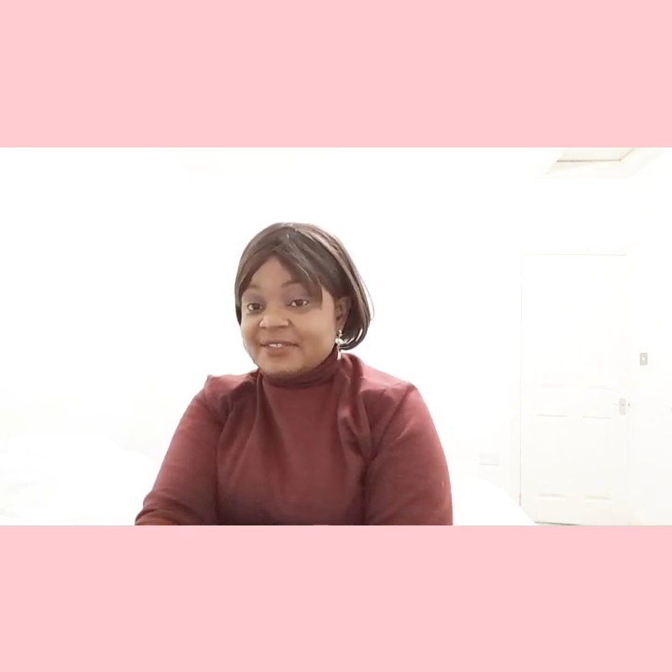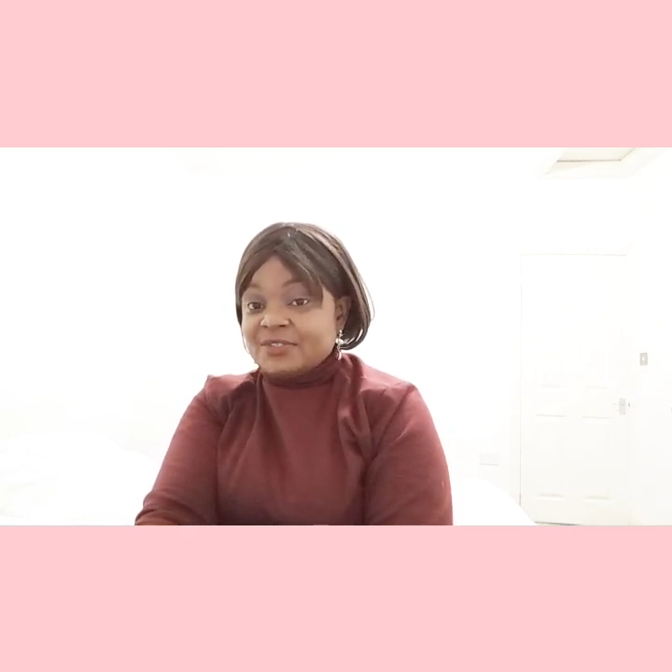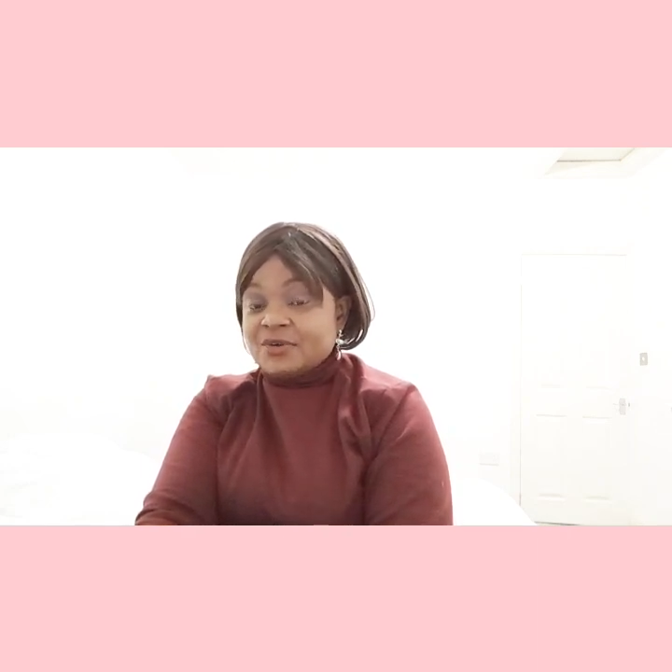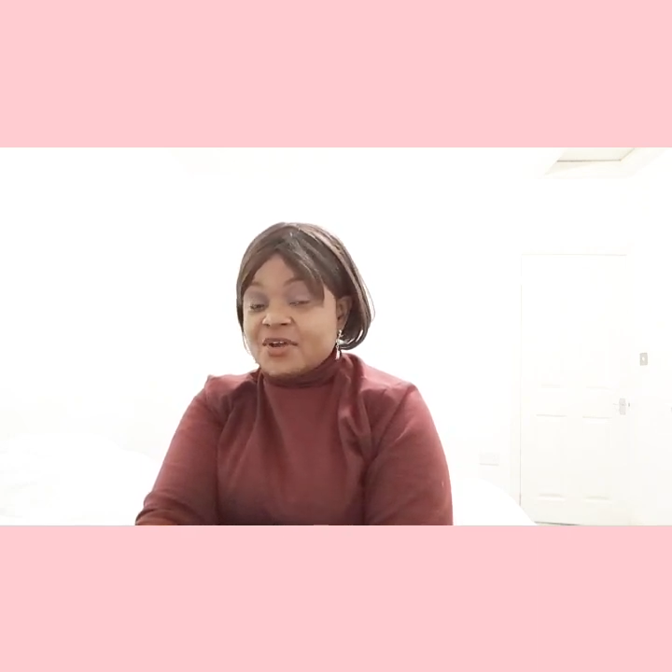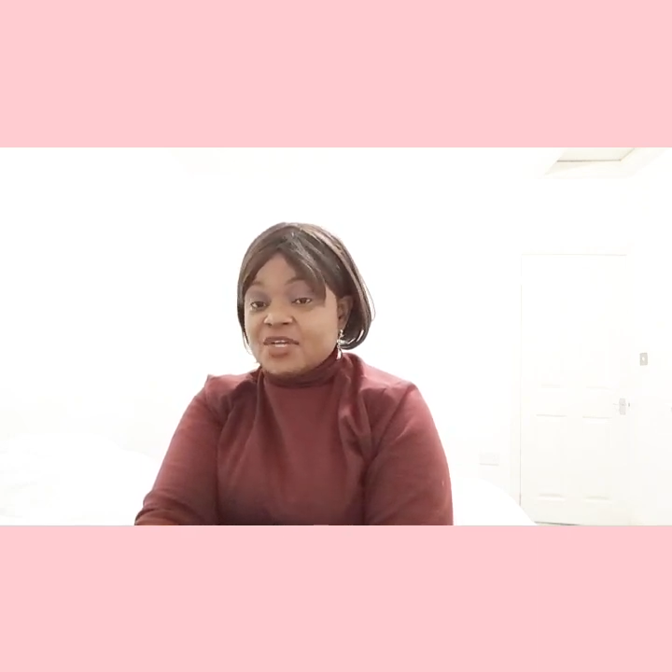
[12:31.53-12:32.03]

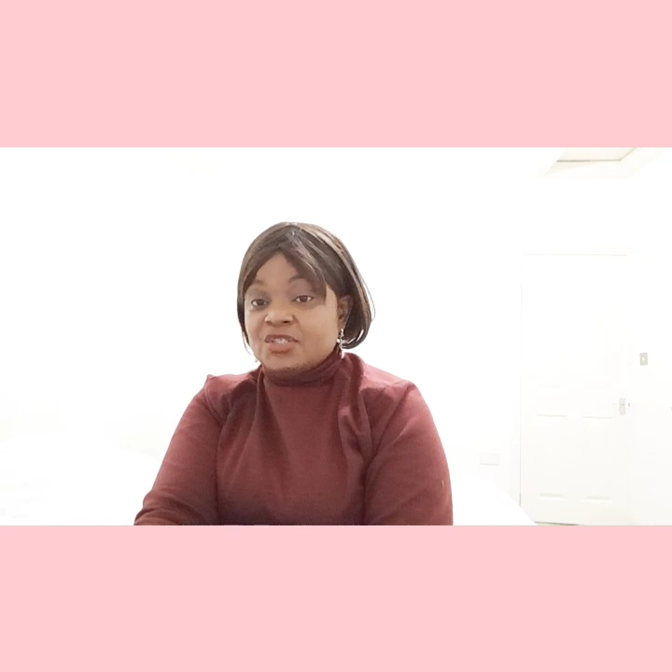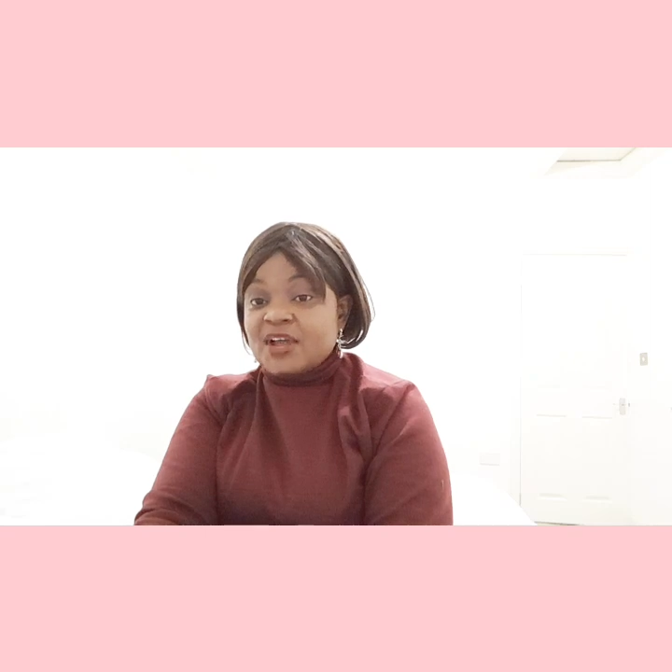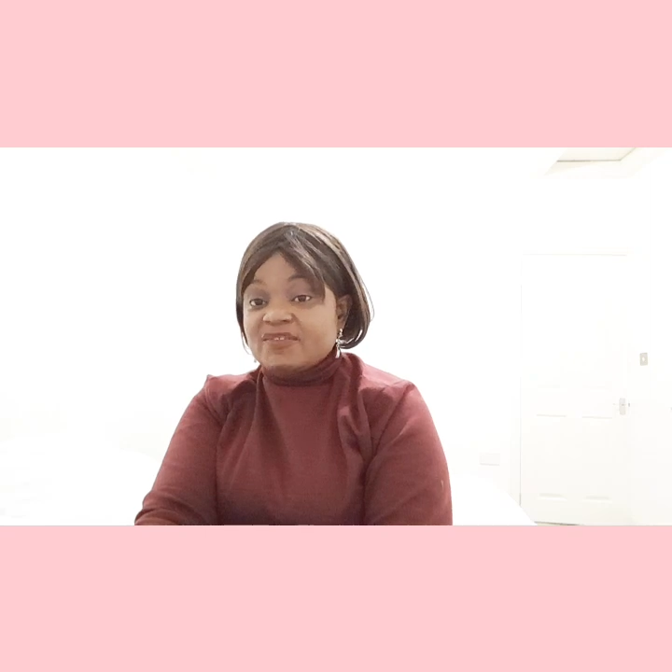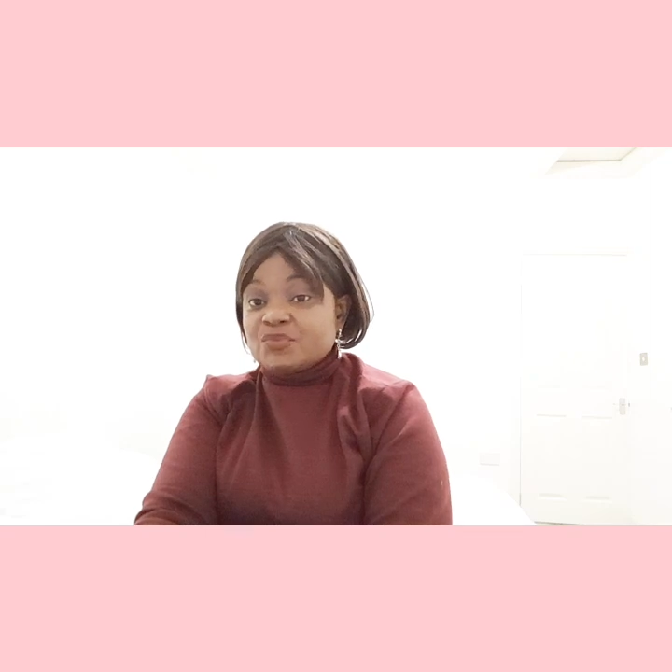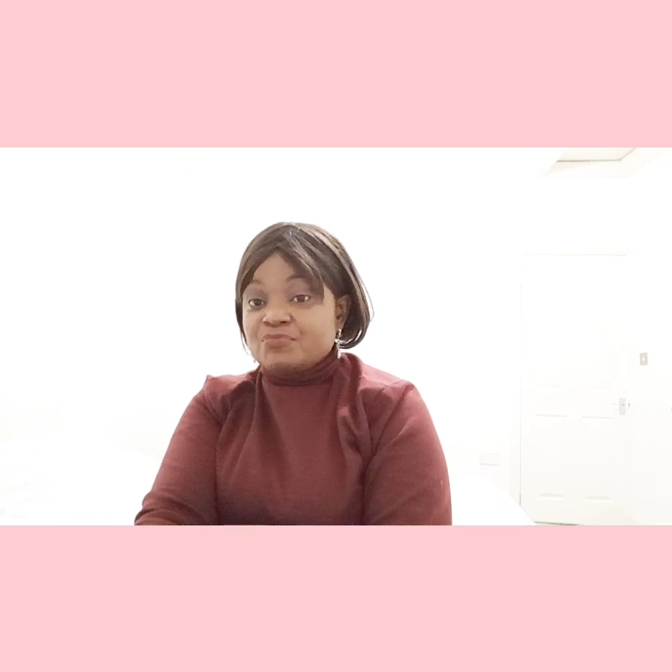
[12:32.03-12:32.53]
You
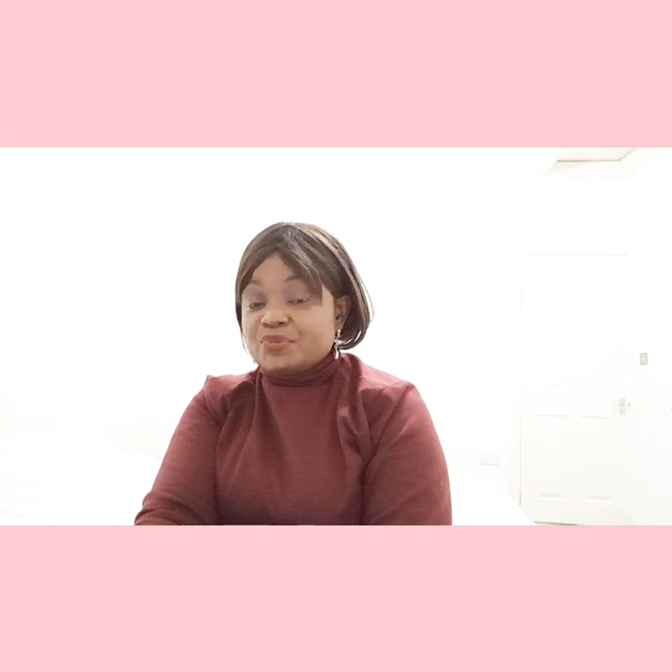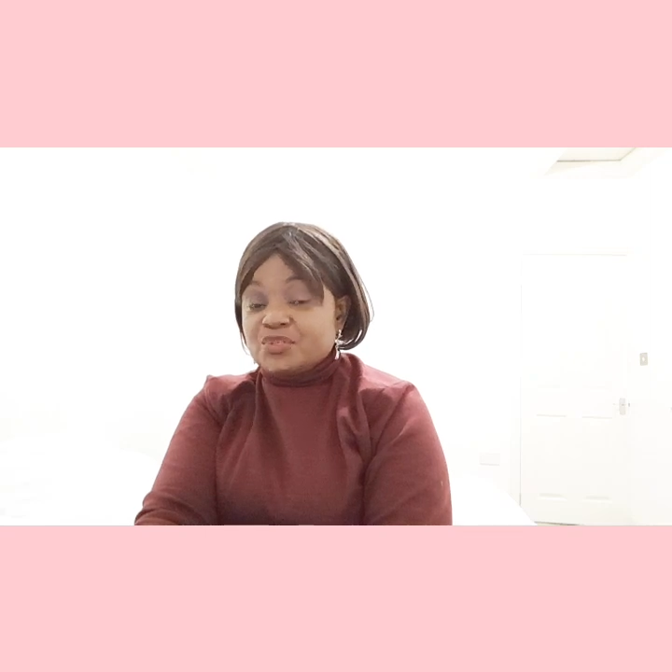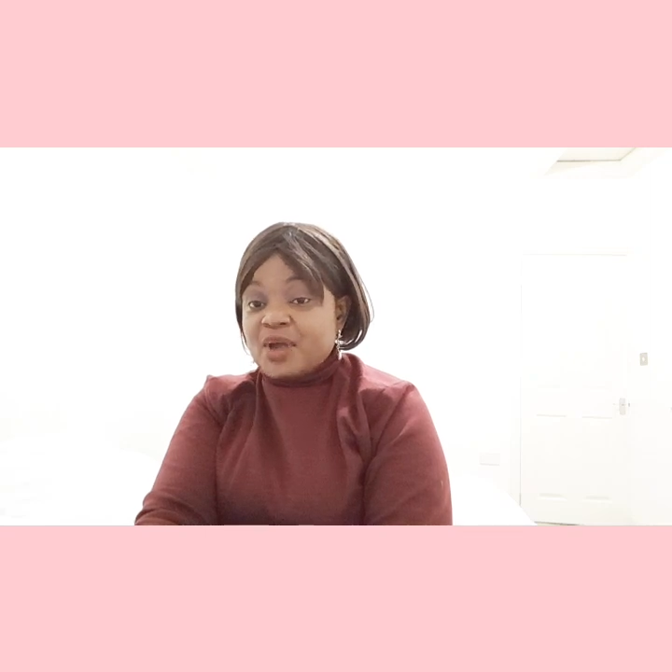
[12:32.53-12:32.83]
have to build